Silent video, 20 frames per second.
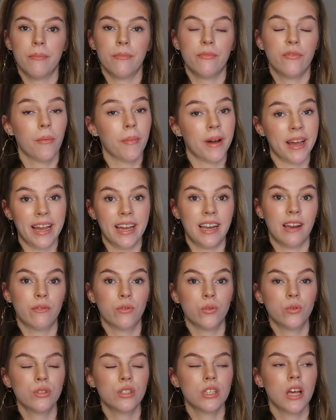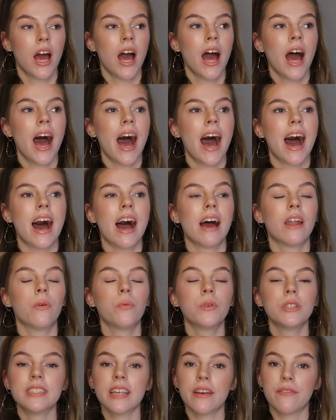for my A-levels, and
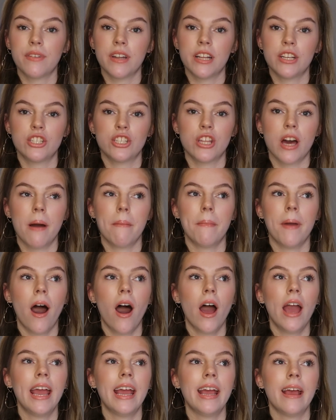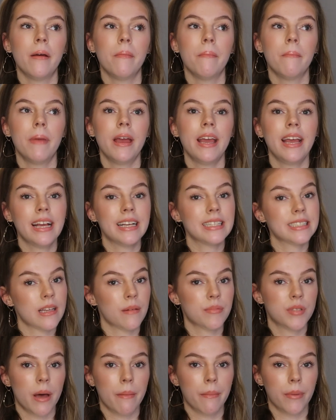once I finish them in
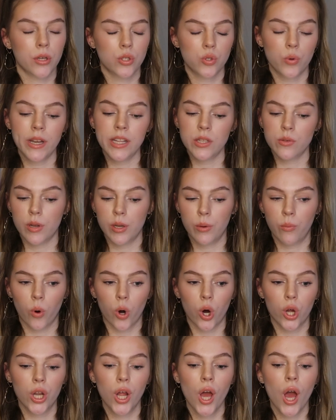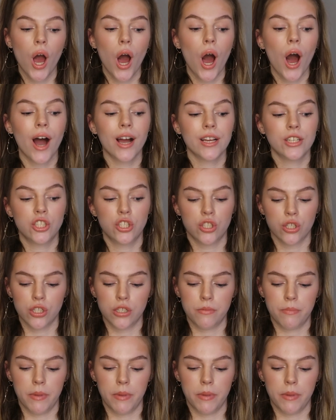September of 2021 I should